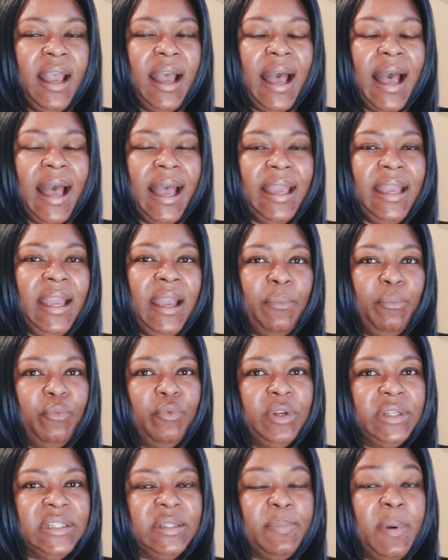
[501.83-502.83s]
I am
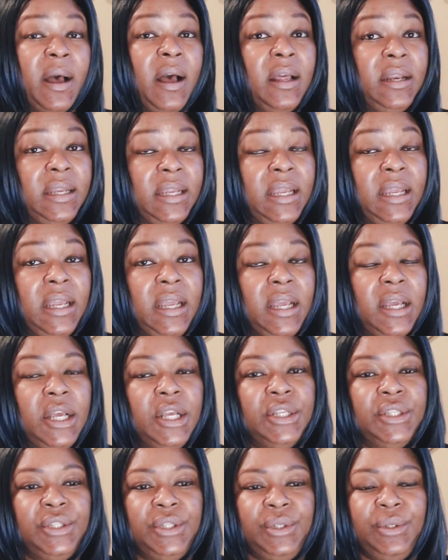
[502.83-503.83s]

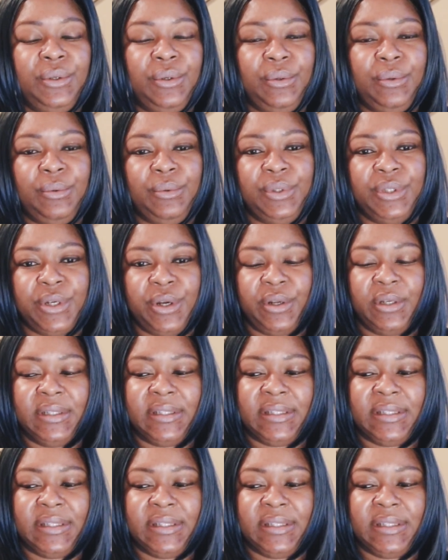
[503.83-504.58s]
responding to certain